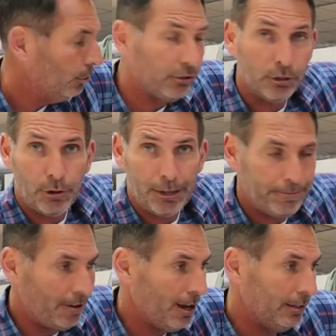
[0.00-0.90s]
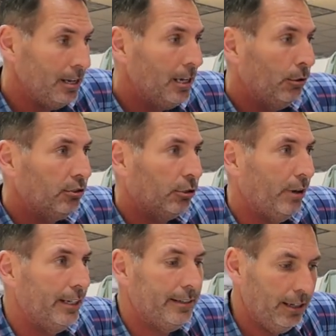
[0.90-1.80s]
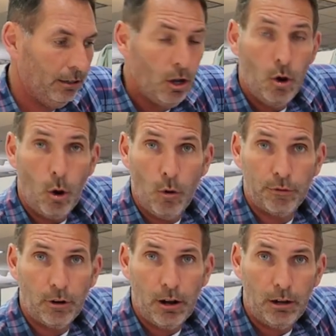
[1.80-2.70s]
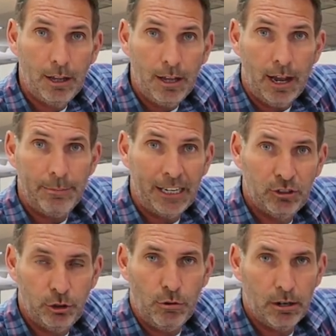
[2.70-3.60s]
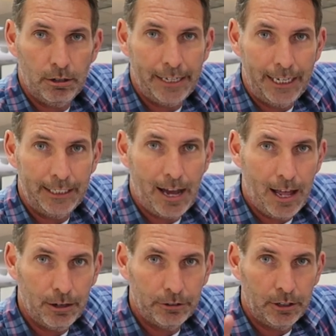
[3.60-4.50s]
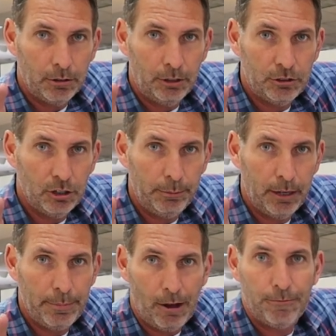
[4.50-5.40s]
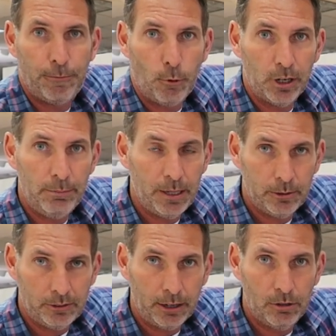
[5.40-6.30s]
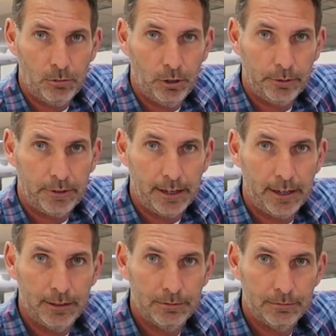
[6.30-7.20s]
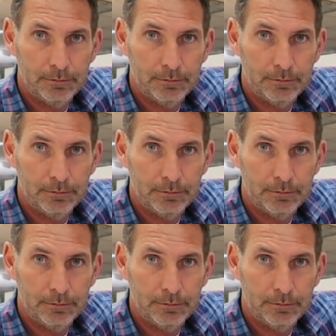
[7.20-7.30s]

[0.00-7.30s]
It was a great find. It was a great deal. Overall, I made $280 and it only took me about 40 minutes at Goodwill today.